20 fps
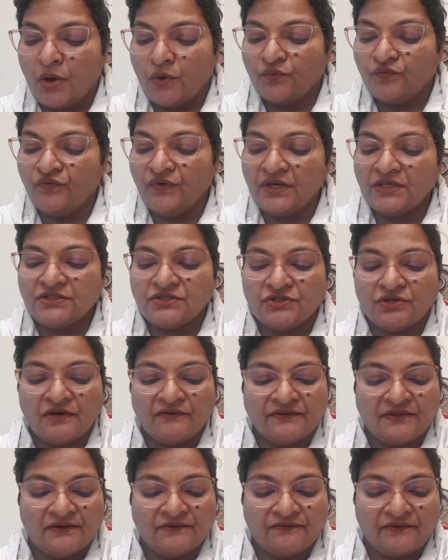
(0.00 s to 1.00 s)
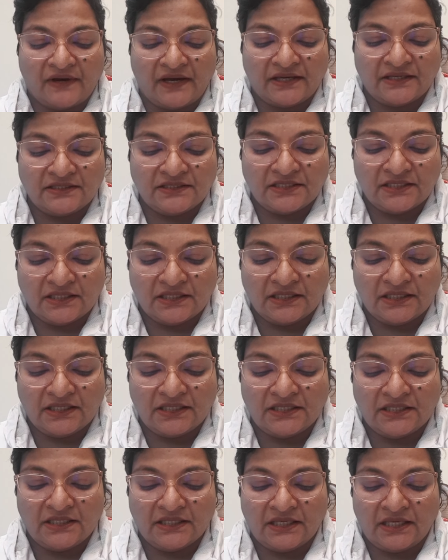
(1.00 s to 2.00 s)
Which of the findings
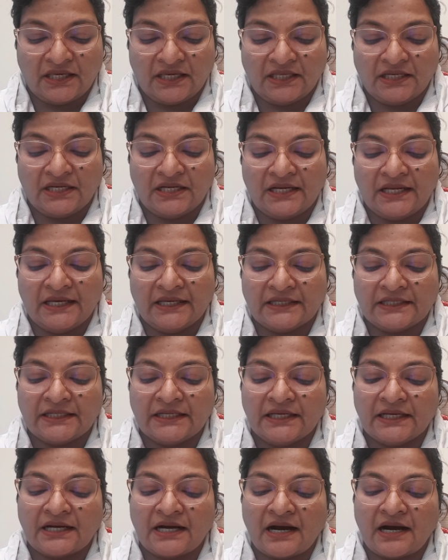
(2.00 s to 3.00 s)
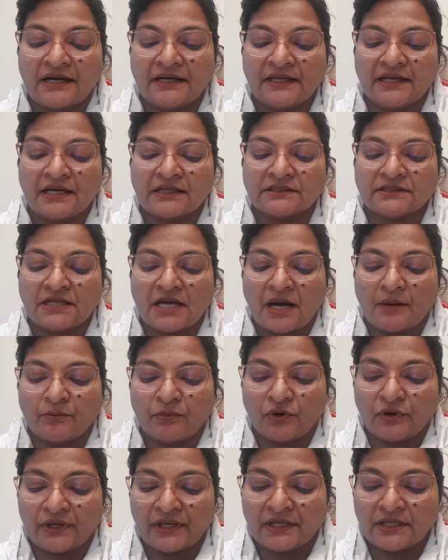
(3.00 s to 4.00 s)
indicate likely cardiac
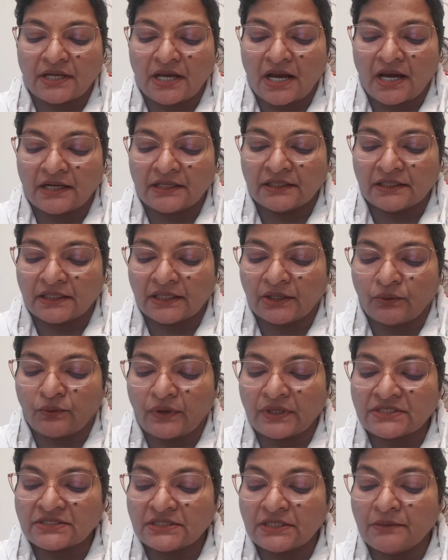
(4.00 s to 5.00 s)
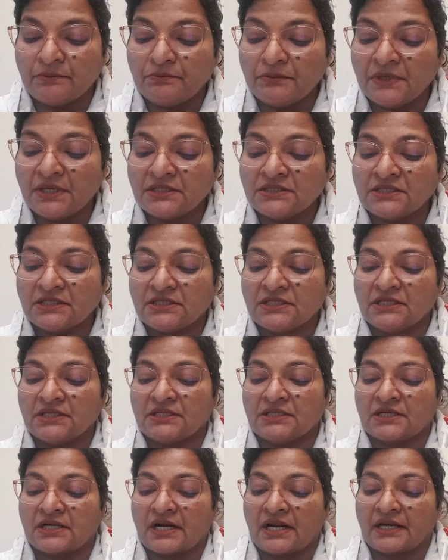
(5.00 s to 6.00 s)
tamponade and requires immediate
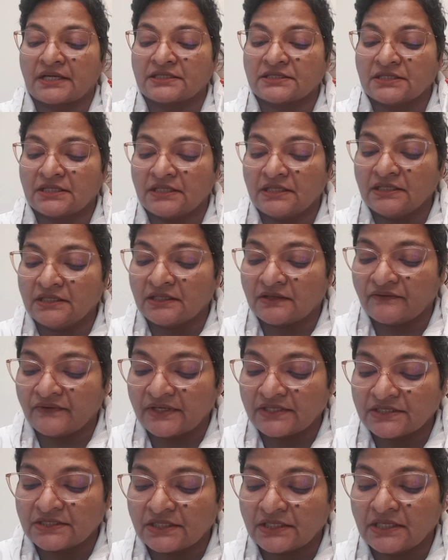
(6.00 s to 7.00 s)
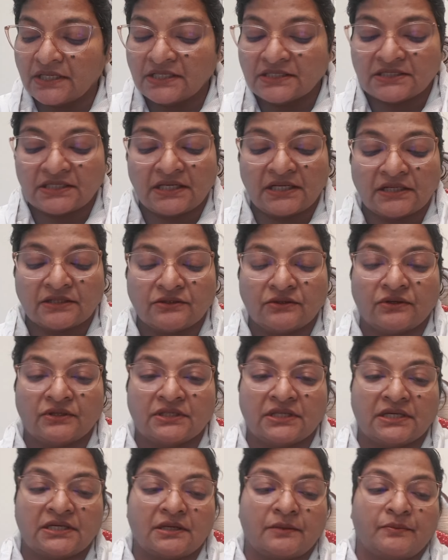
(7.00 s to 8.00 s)
intervention? Select all
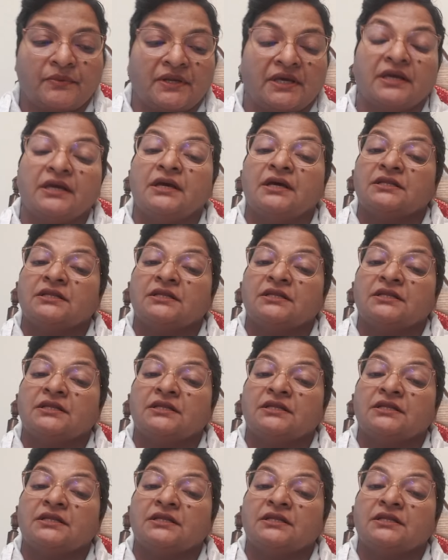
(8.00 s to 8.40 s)
that apply.